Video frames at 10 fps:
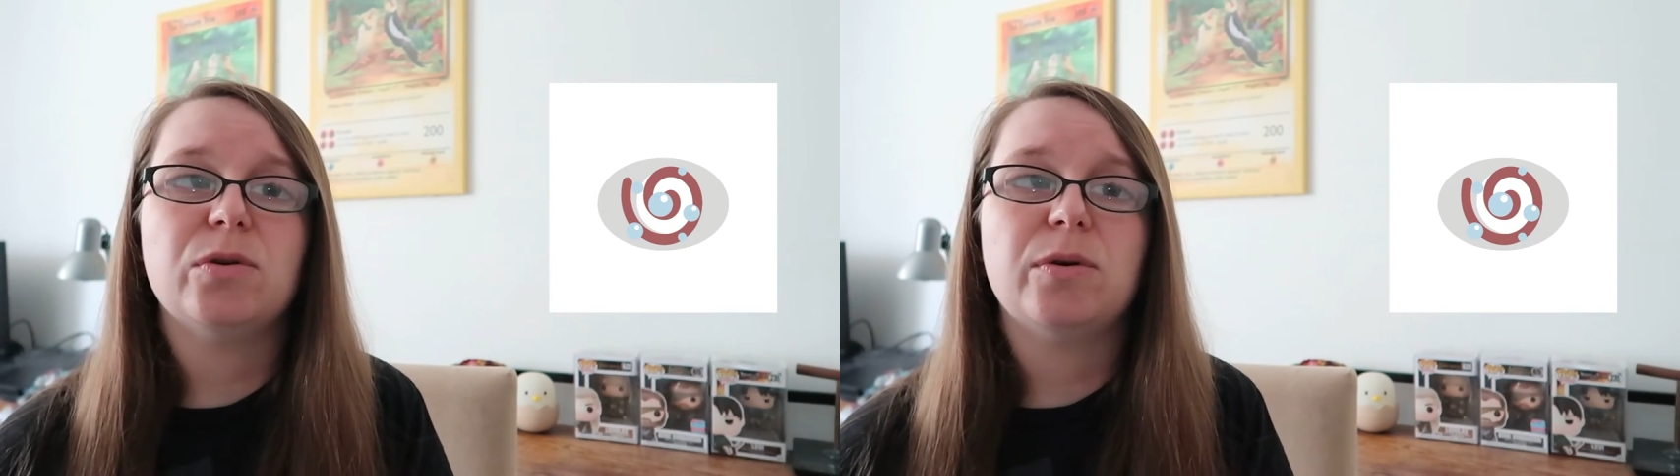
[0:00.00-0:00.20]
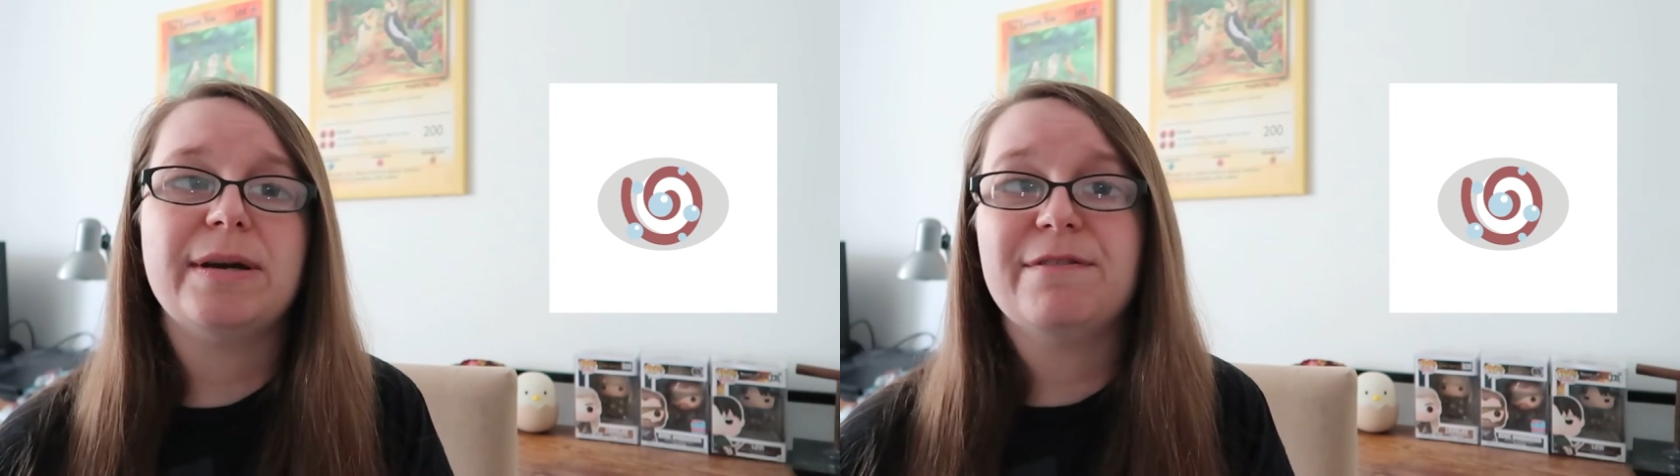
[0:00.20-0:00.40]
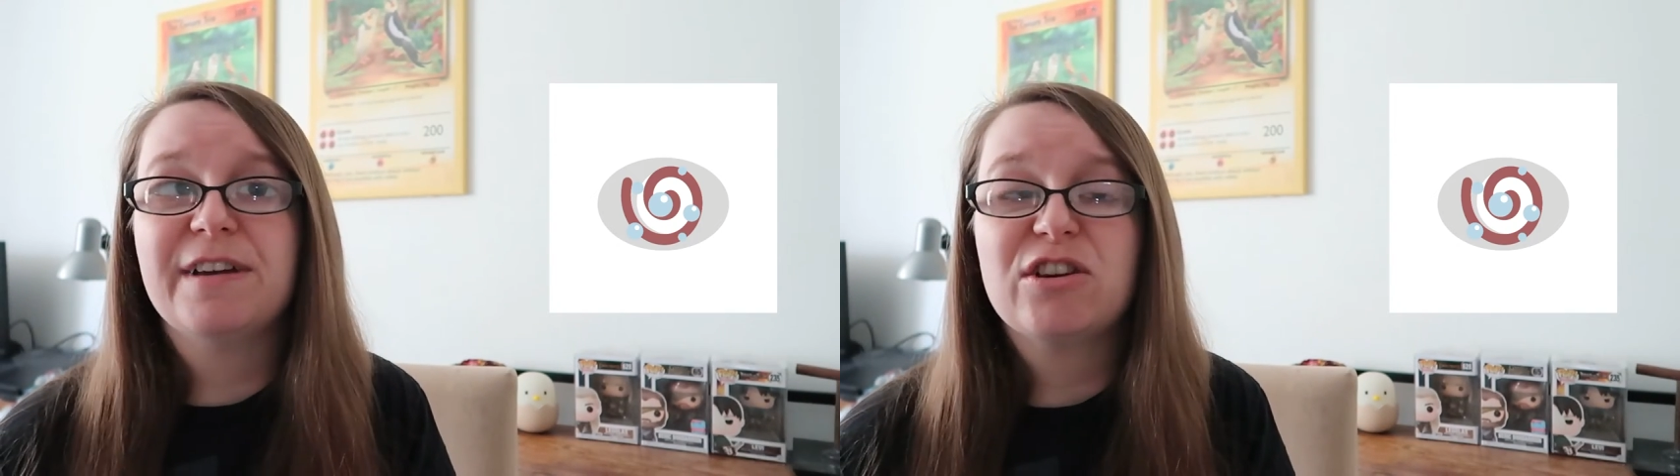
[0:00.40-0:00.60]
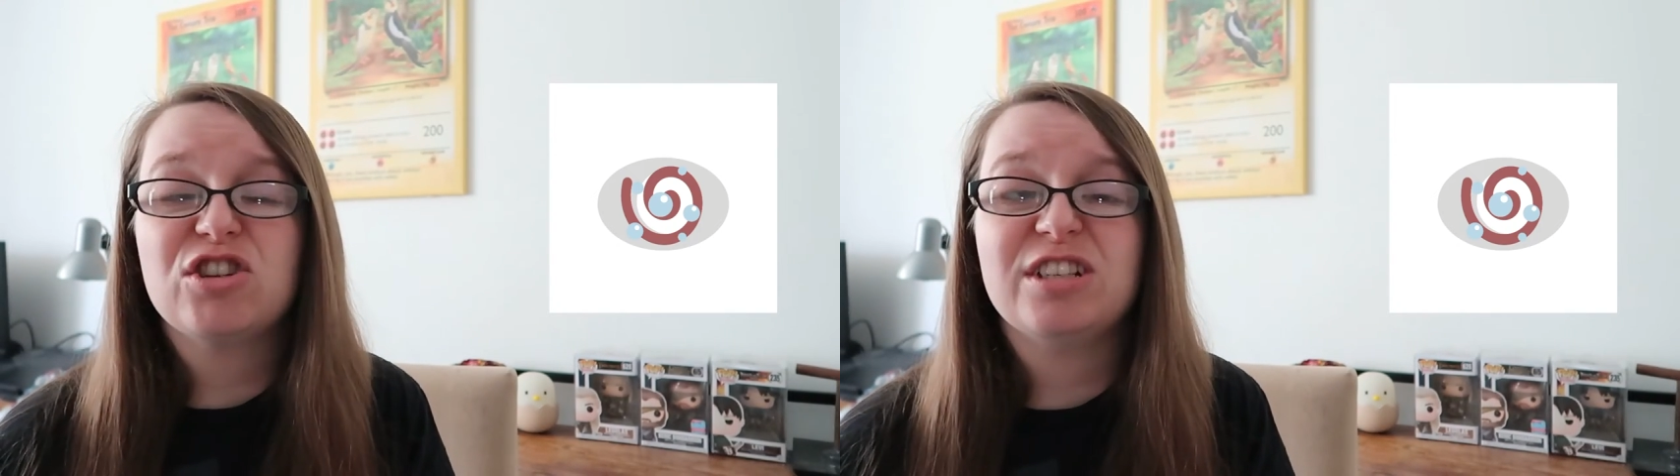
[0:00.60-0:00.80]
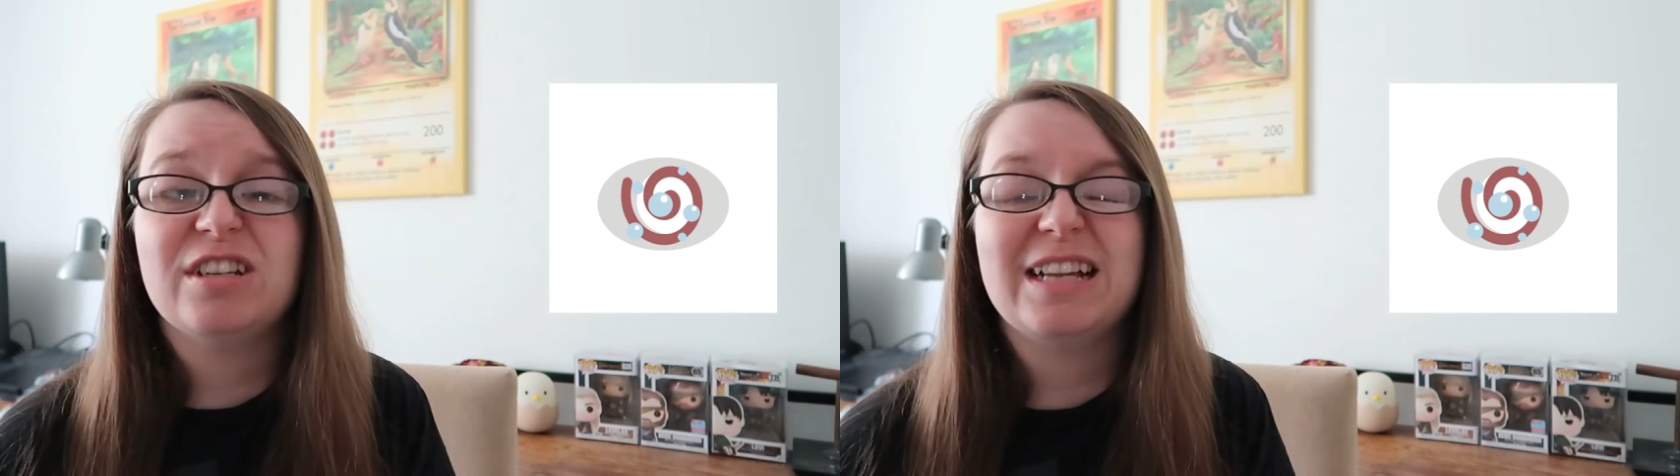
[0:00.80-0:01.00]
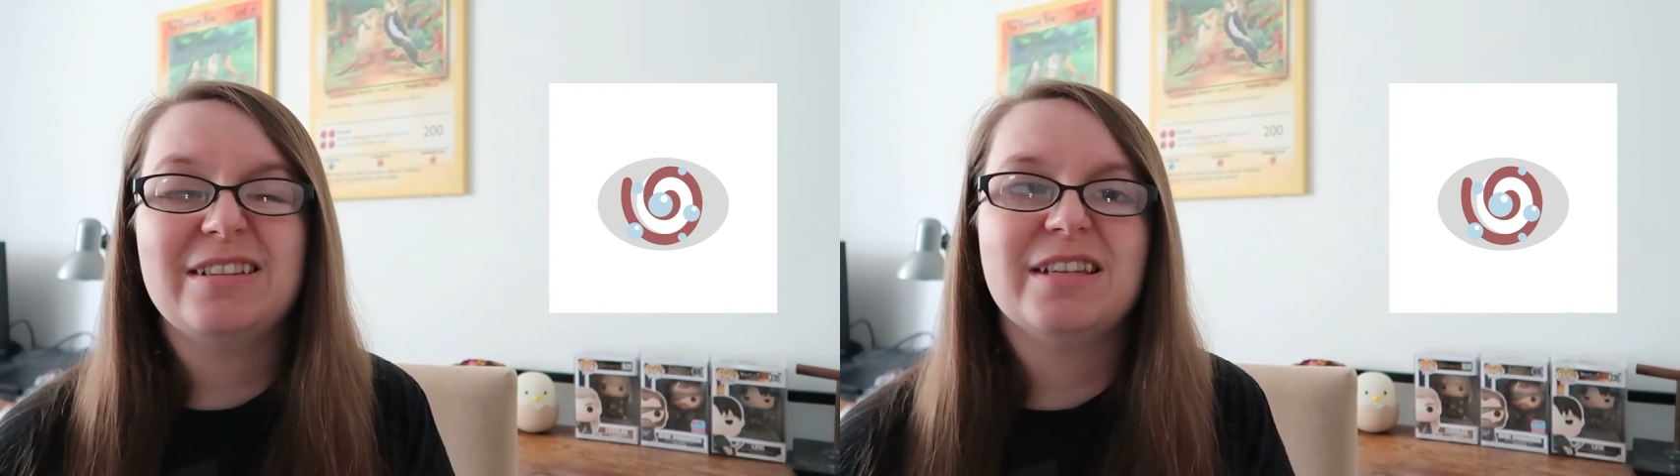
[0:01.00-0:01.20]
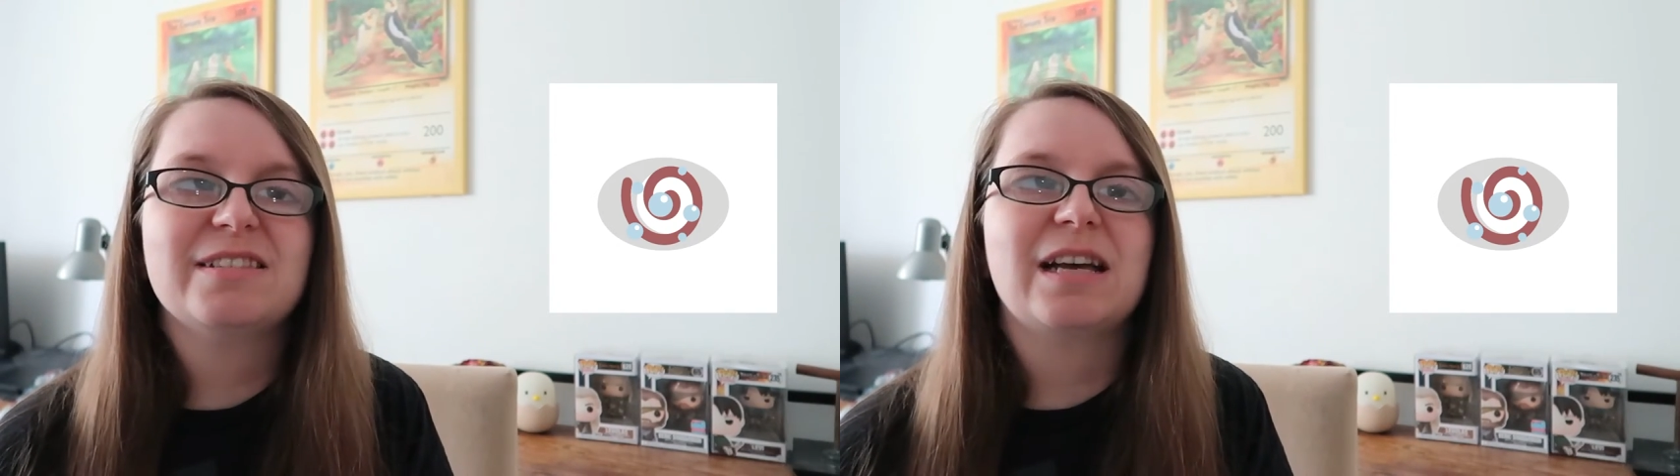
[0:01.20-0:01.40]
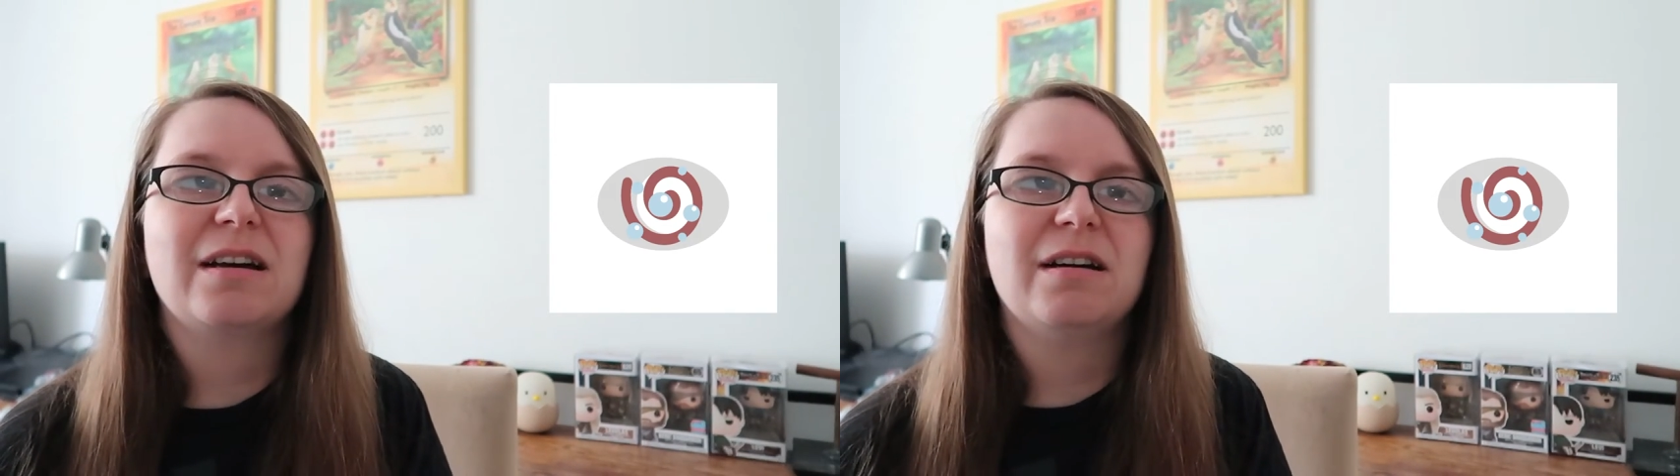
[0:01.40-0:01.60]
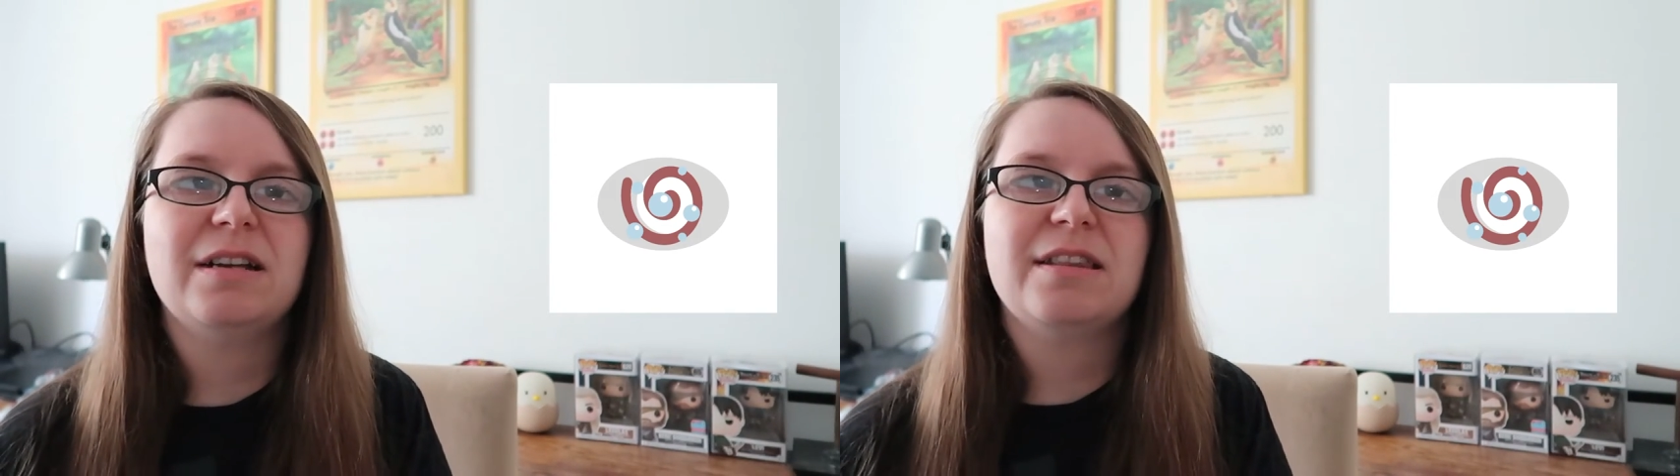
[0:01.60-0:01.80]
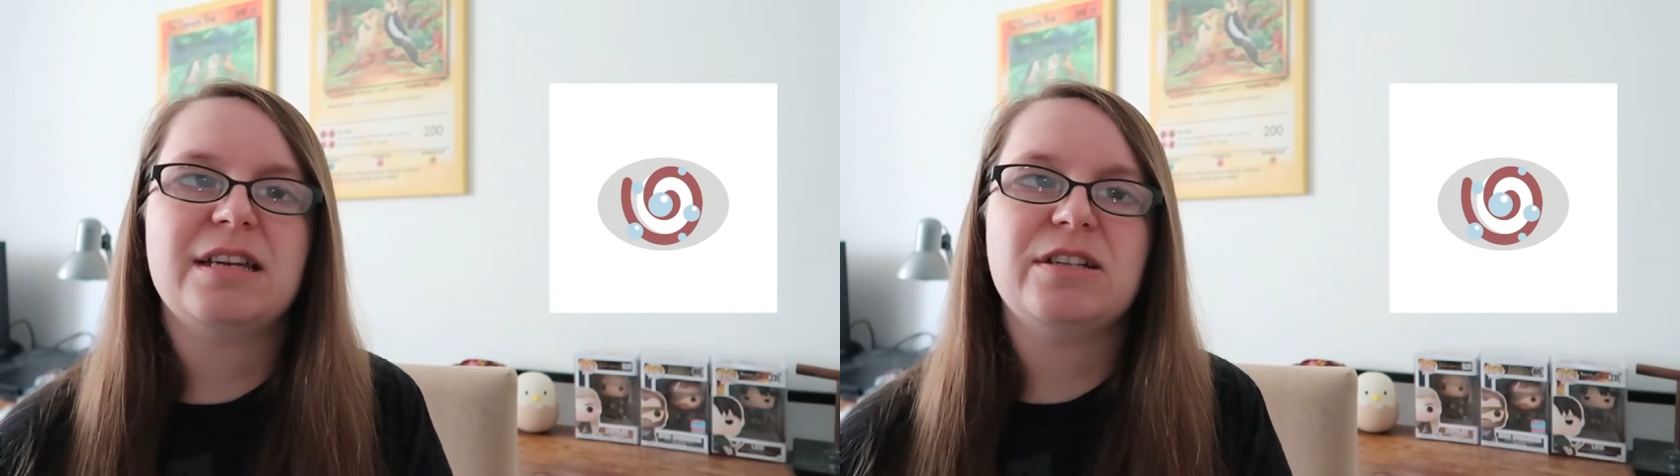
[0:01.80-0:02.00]
or infection illness that
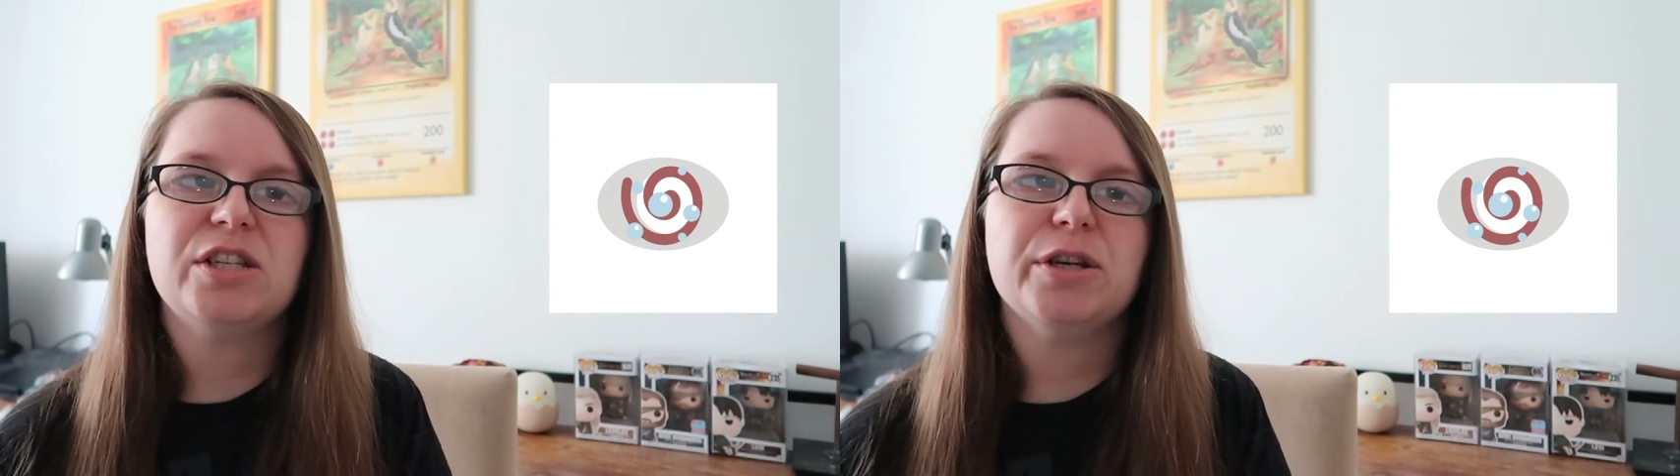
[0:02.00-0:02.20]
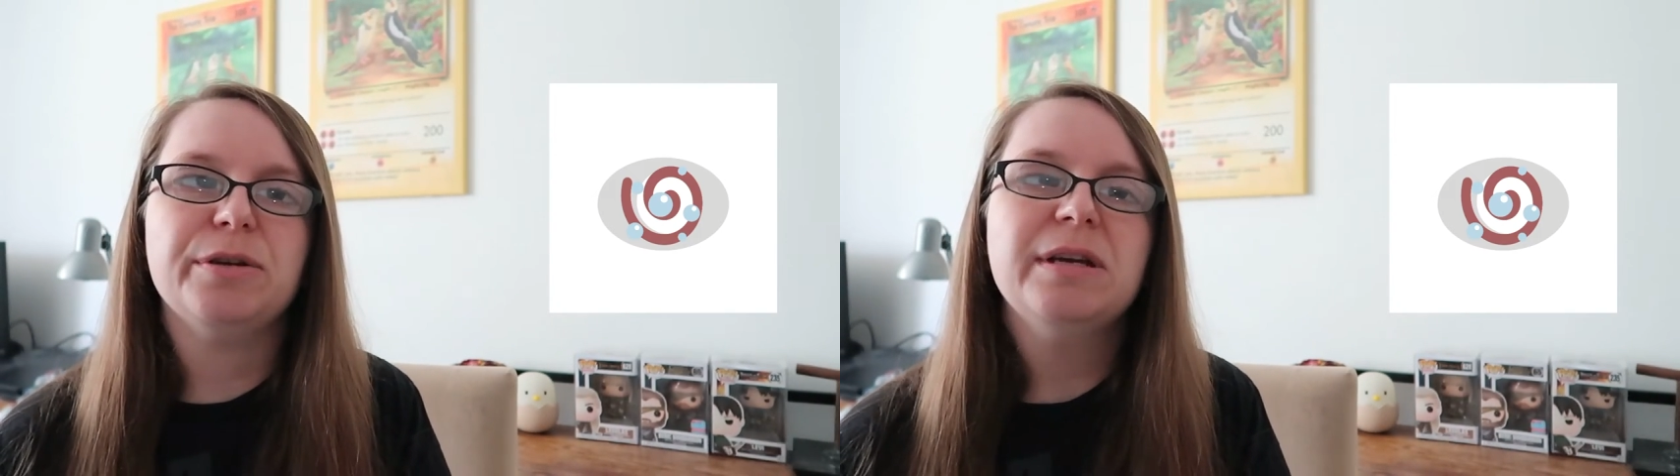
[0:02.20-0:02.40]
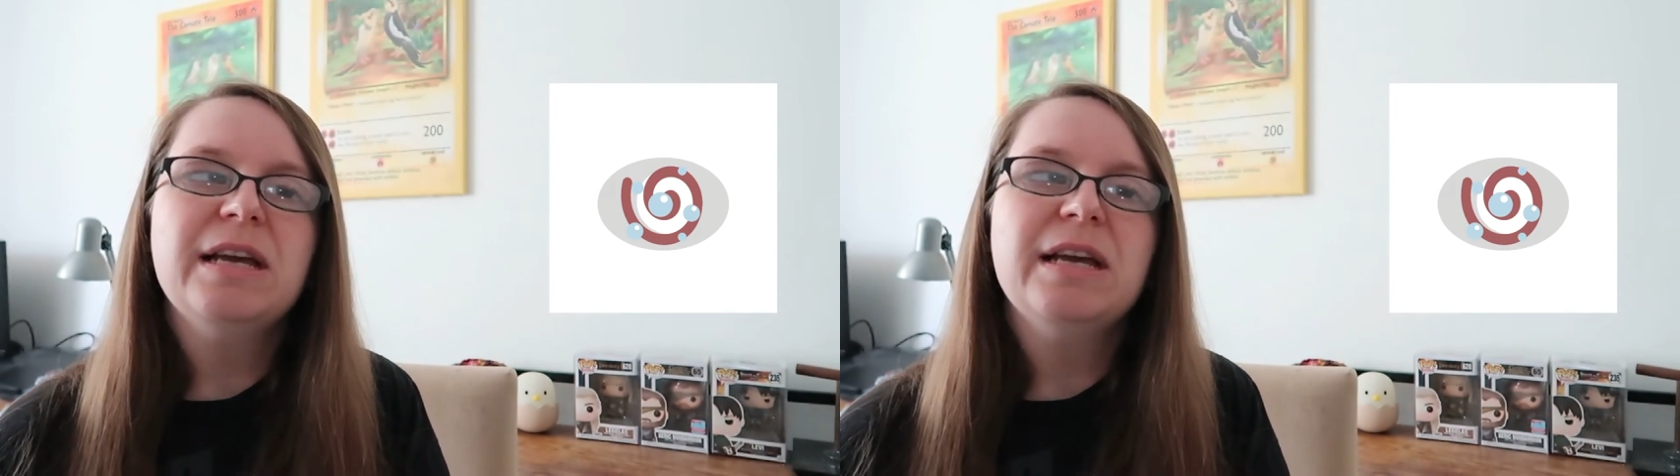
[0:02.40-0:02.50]
kind of thing too